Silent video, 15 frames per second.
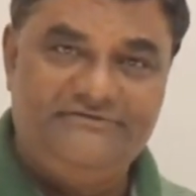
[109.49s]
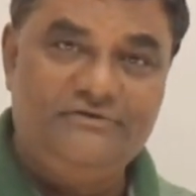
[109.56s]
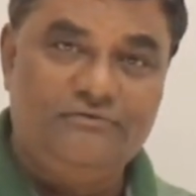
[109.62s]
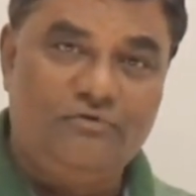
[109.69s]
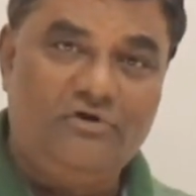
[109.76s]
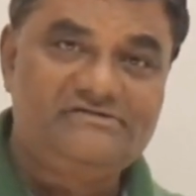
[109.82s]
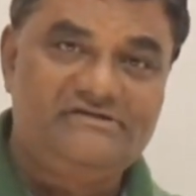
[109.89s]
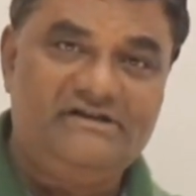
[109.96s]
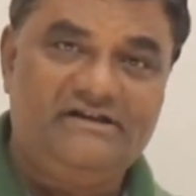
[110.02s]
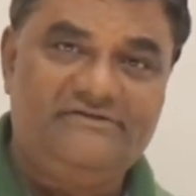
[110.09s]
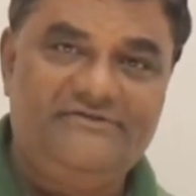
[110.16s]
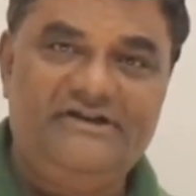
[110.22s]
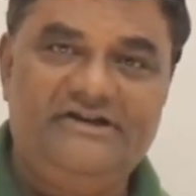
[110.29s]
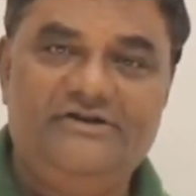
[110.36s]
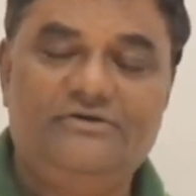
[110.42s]
if you watch
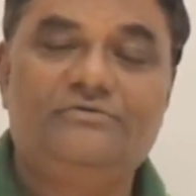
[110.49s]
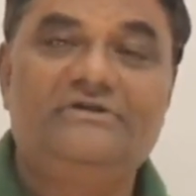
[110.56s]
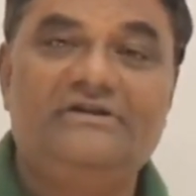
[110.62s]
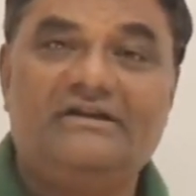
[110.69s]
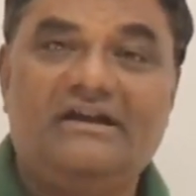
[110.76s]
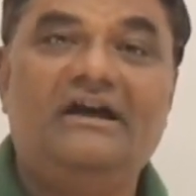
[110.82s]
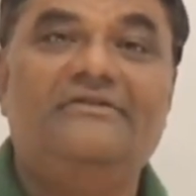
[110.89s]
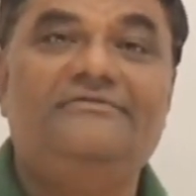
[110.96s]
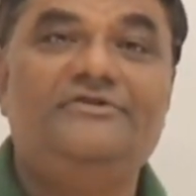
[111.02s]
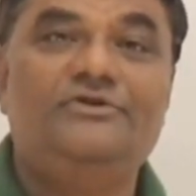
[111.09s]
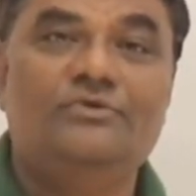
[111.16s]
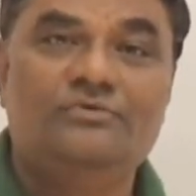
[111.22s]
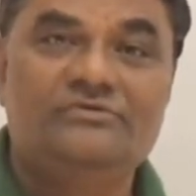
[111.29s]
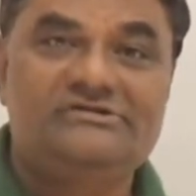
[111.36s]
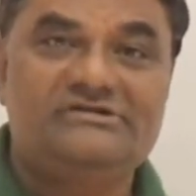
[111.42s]
that video, there I have
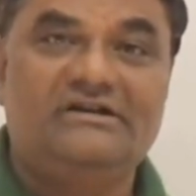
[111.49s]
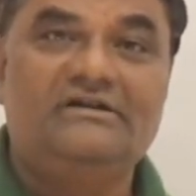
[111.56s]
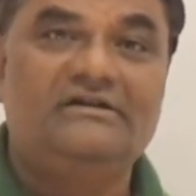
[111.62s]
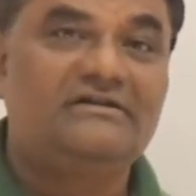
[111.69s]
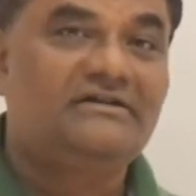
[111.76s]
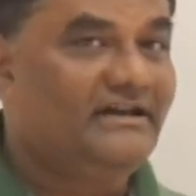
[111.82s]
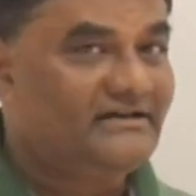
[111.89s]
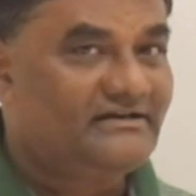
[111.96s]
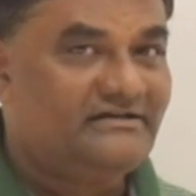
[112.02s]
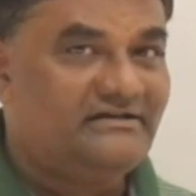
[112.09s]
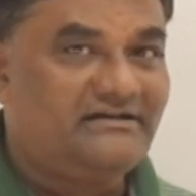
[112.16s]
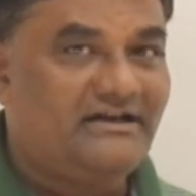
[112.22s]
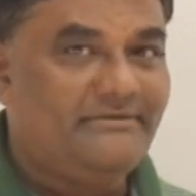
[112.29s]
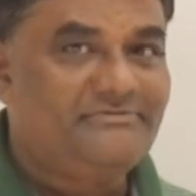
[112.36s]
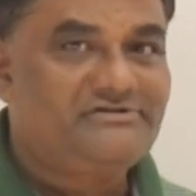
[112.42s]
used a
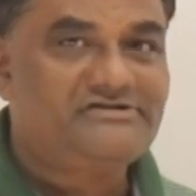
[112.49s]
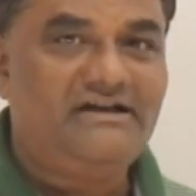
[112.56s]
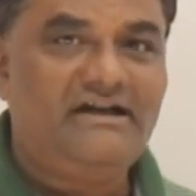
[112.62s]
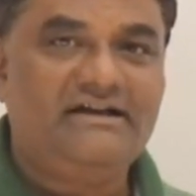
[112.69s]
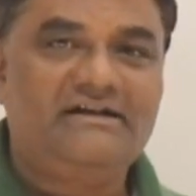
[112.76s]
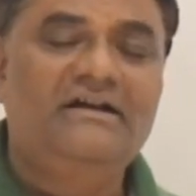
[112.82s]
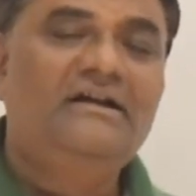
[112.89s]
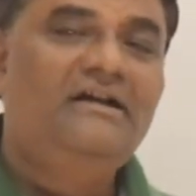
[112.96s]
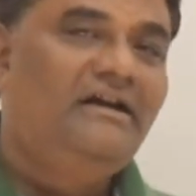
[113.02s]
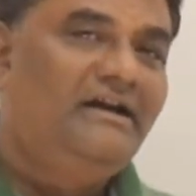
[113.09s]
character type stack